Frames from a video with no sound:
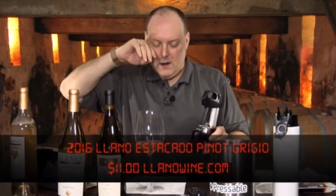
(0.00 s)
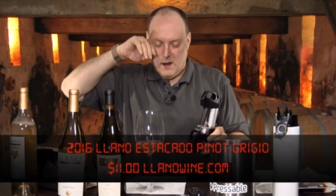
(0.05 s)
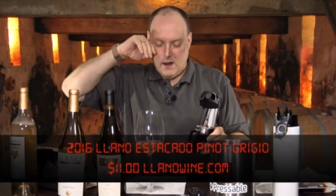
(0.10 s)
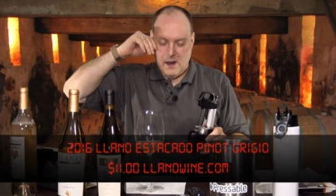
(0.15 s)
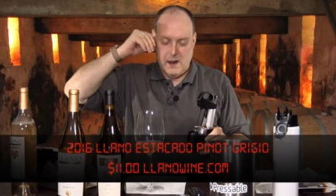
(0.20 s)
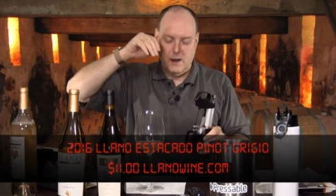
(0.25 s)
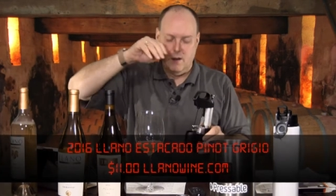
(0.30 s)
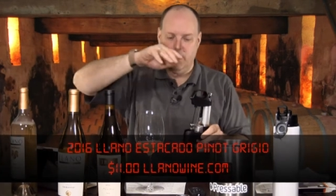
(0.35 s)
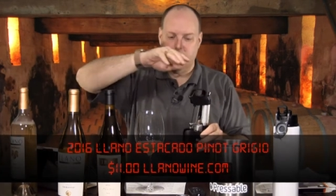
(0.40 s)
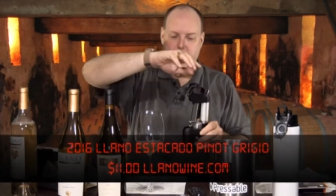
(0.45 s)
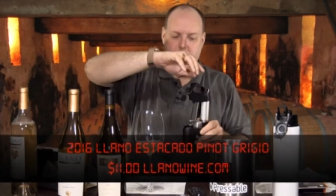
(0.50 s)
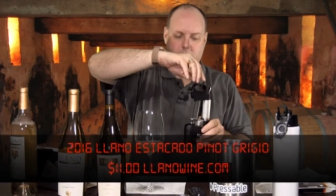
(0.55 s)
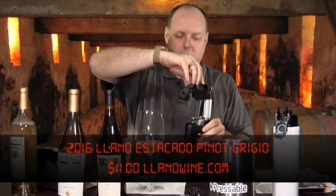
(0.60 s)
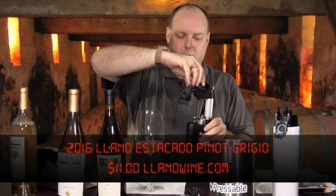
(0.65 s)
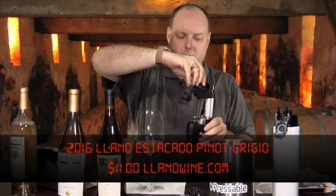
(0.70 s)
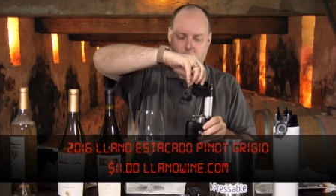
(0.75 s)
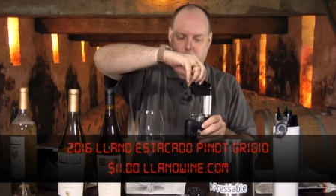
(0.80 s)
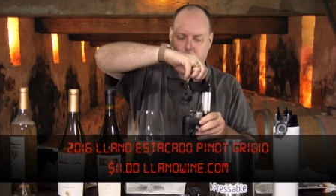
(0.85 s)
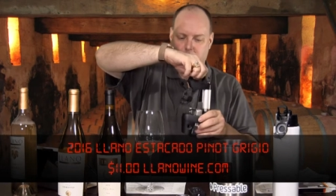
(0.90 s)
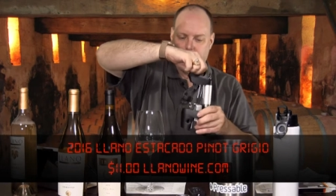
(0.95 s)
had to use
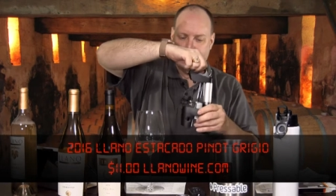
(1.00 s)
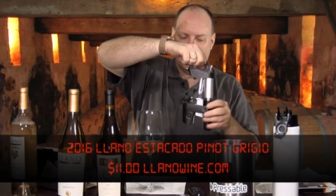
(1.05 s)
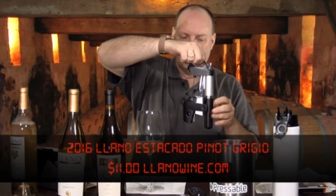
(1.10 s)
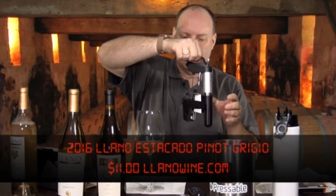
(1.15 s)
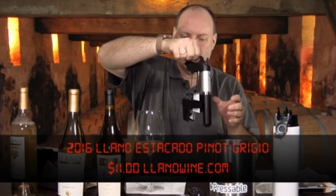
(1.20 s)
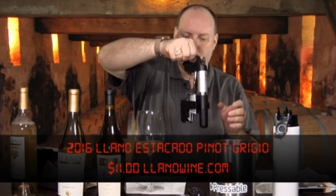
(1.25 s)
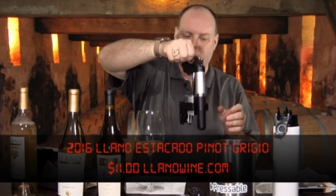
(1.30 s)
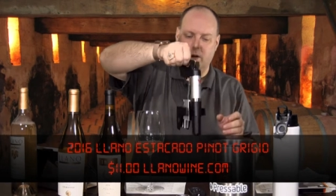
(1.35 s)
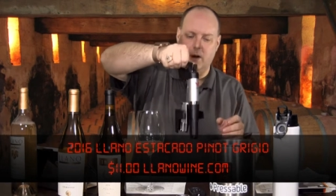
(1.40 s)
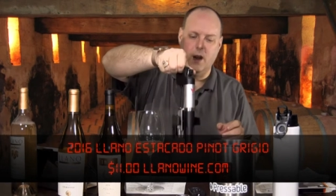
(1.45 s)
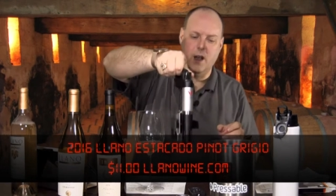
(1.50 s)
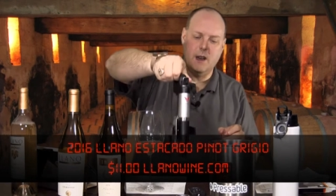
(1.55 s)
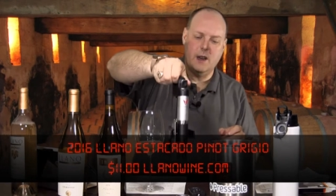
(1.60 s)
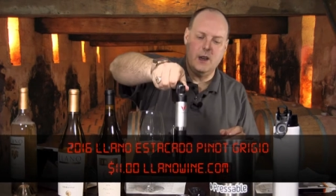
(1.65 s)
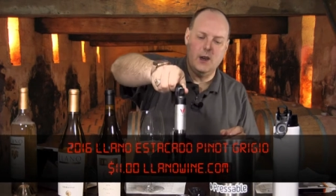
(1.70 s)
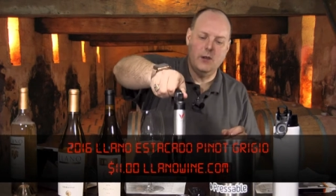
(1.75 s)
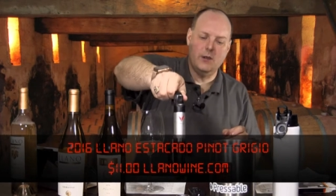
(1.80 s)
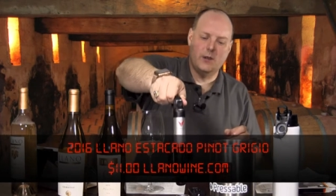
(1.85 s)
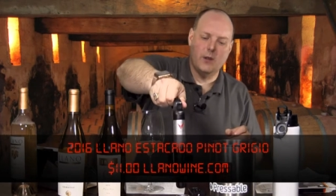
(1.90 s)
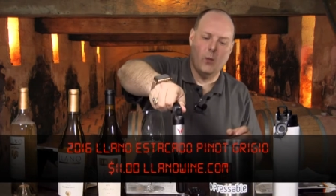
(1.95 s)
that, he had to
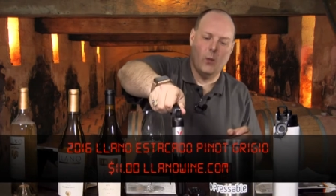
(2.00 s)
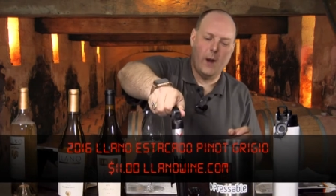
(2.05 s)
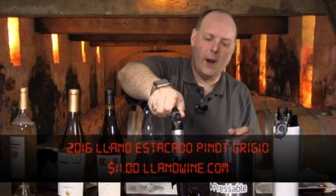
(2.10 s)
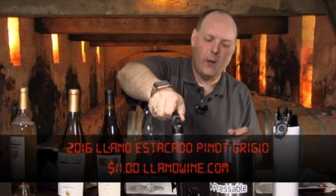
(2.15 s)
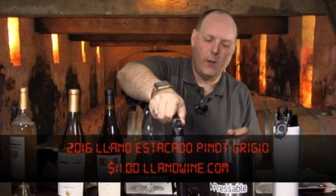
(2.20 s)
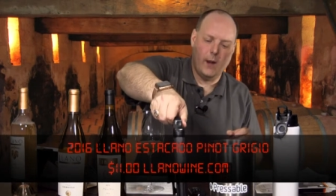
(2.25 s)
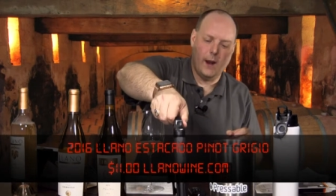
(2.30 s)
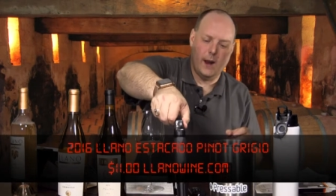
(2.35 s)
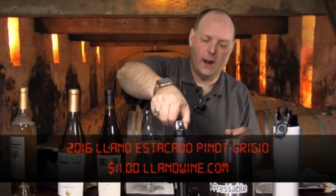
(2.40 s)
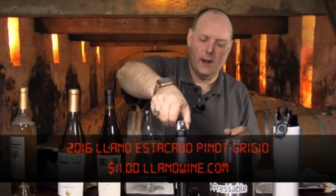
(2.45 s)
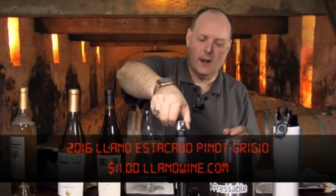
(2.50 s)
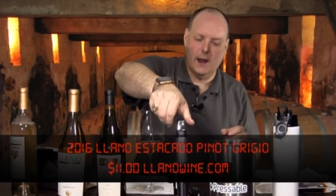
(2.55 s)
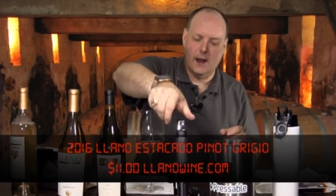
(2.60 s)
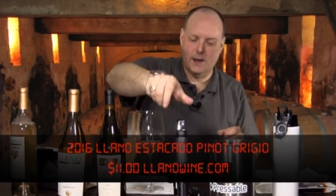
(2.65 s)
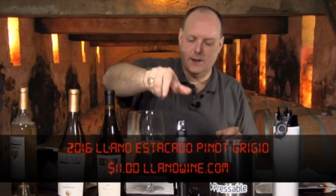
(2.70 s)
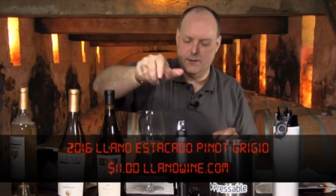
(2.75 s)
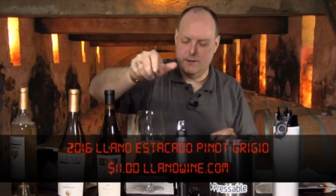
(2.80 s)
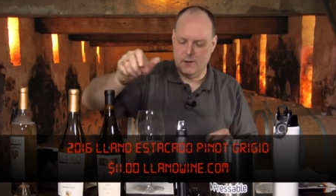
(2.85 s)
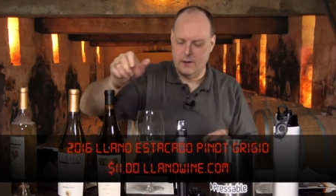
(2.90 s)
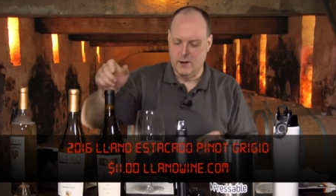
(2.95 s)
use the white wine
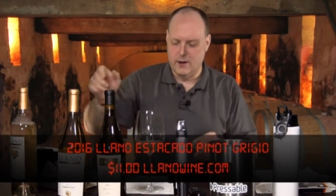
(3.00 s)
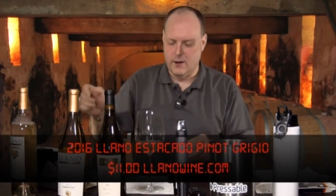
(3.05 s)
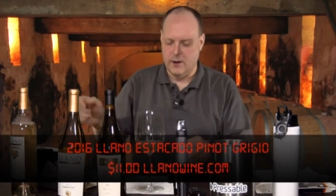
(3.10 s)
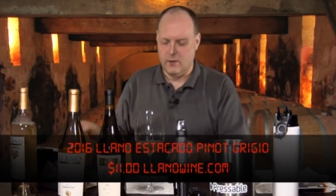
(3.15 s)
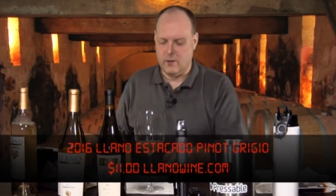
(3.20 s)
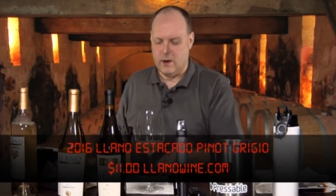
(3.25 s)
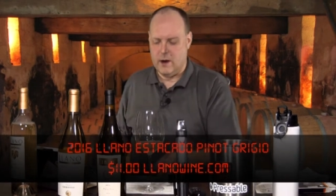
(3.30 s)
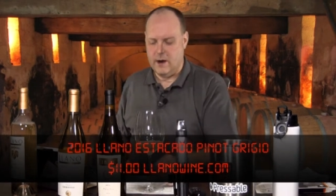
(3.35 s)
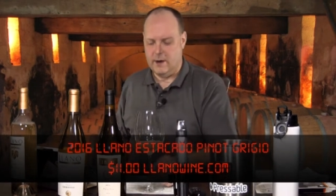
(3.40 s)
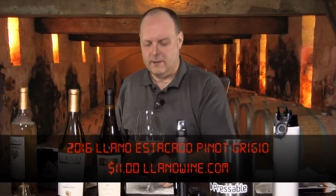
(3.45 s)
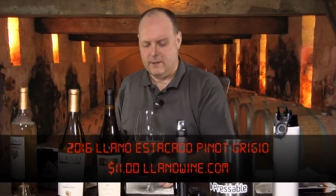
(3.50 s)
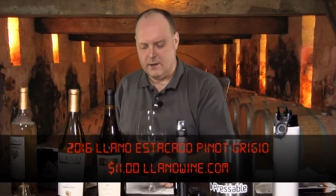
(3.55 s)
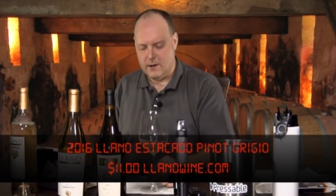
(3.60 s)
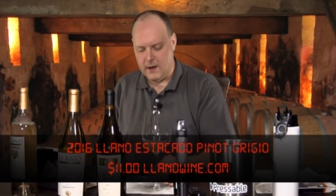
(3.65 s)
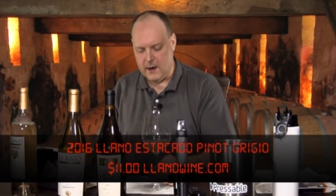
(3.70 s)
glass for another wine.